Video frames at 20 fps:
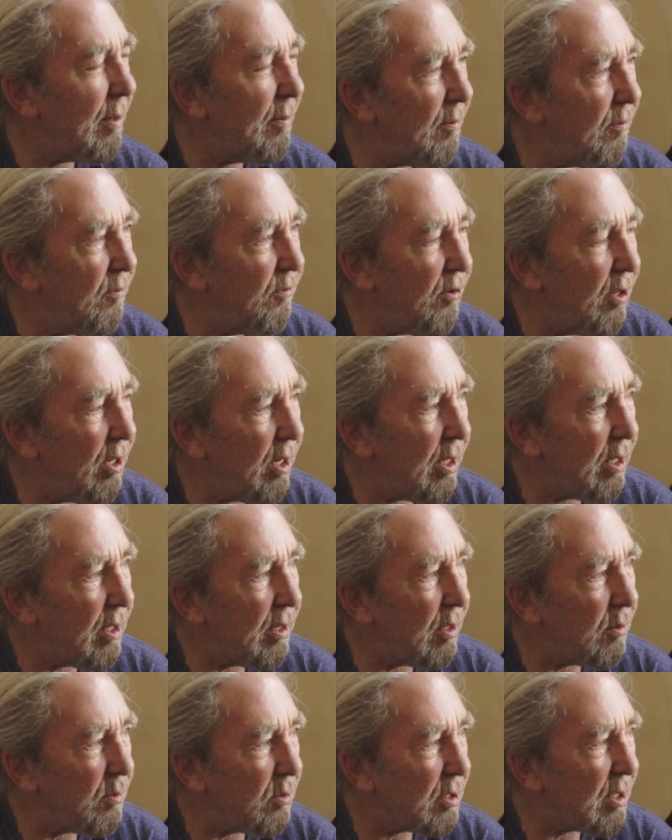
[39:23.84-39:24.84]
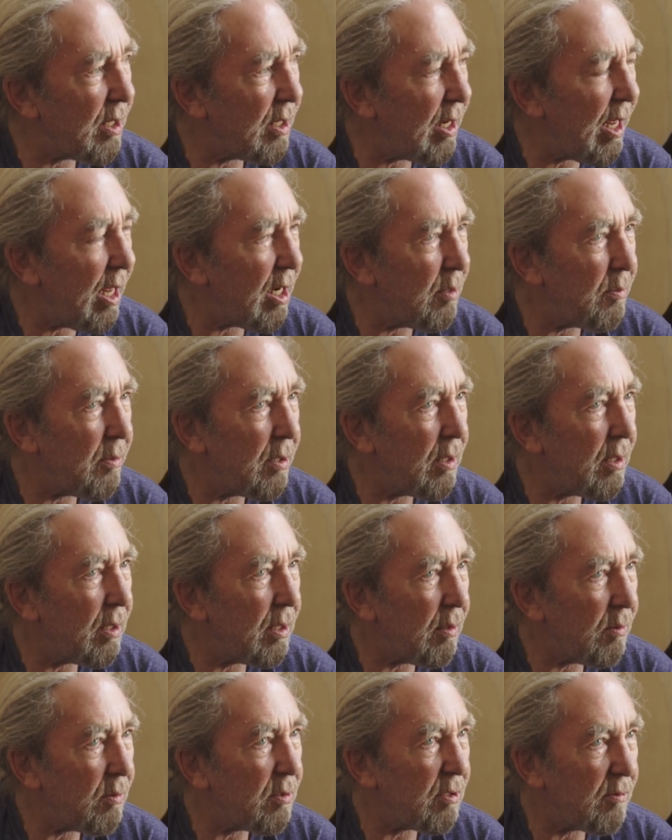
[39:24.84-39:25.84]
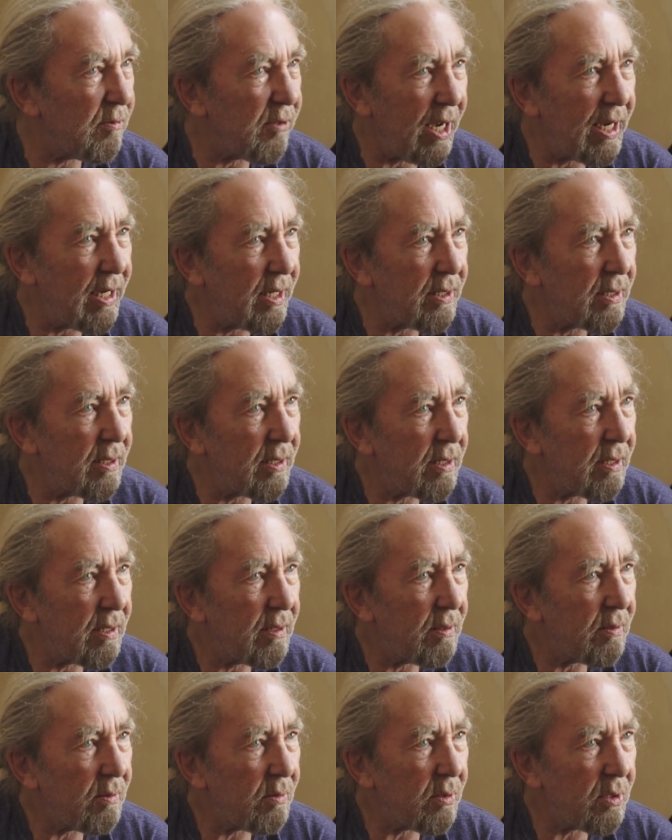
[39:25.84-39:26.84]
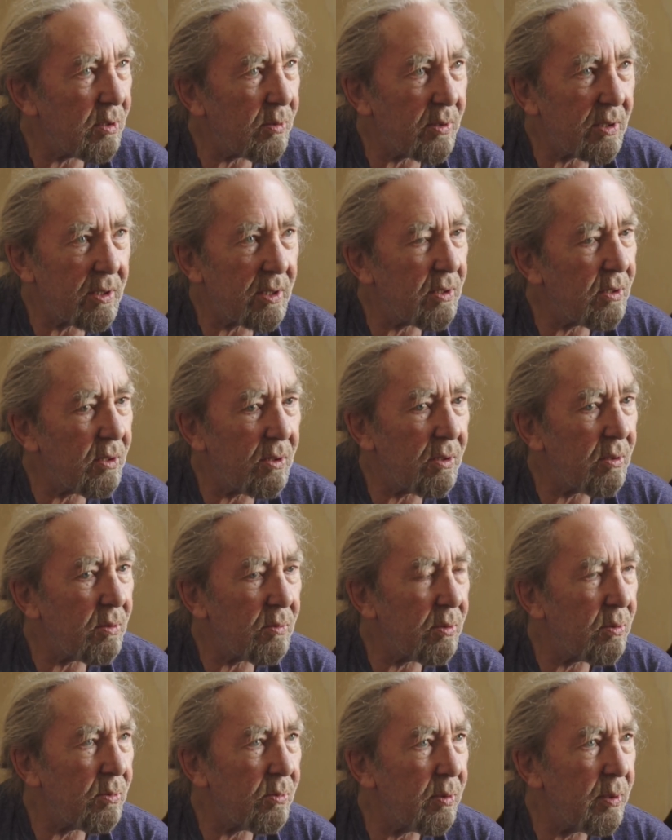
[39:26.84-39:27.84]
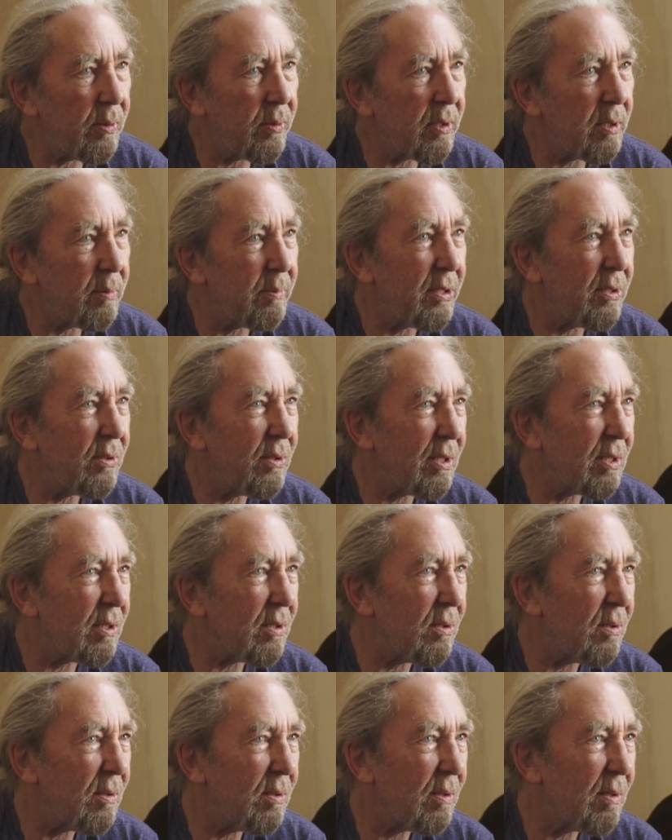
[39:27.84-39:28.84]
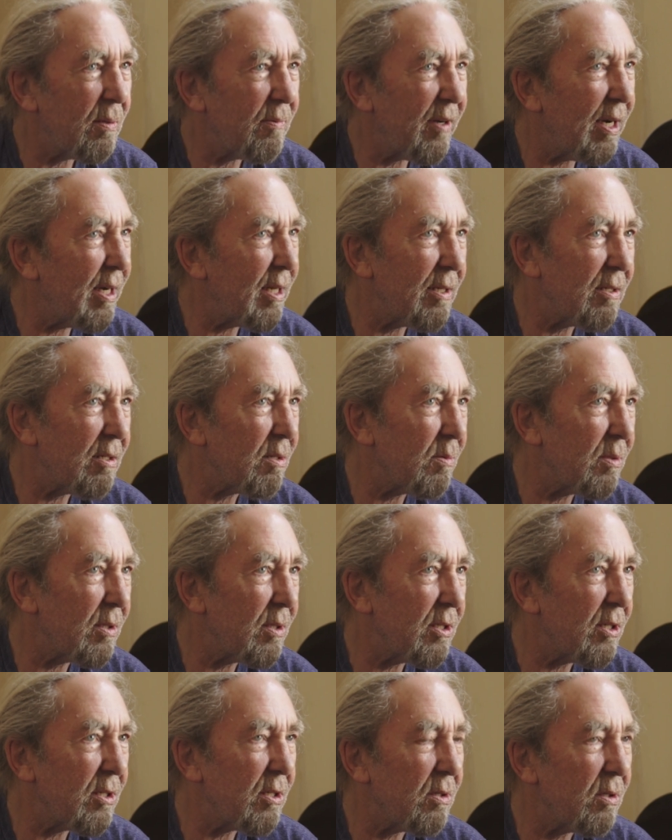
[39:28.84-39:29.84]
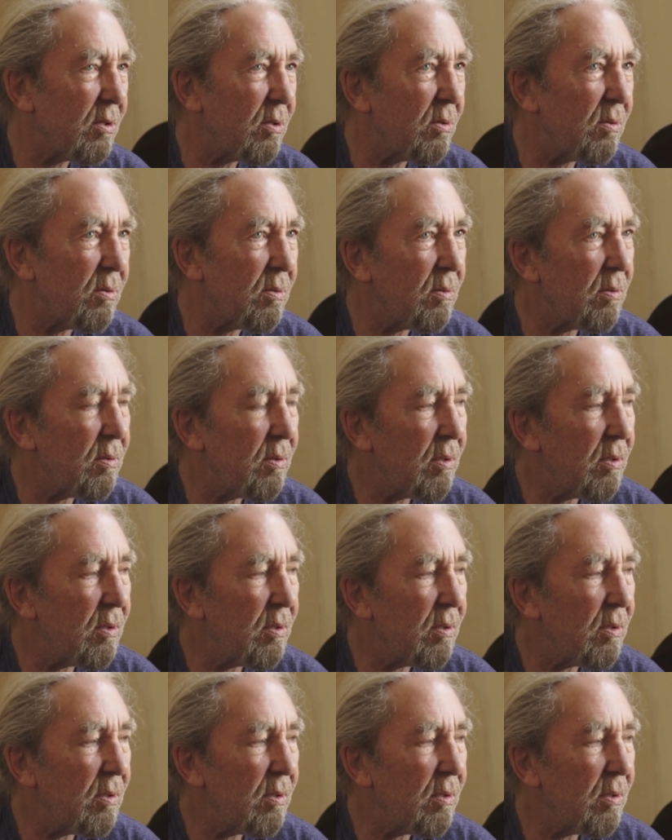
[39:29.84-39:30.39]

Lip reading: feeling, there was an element that was violent, which was not what we were about at all. Violence was just no.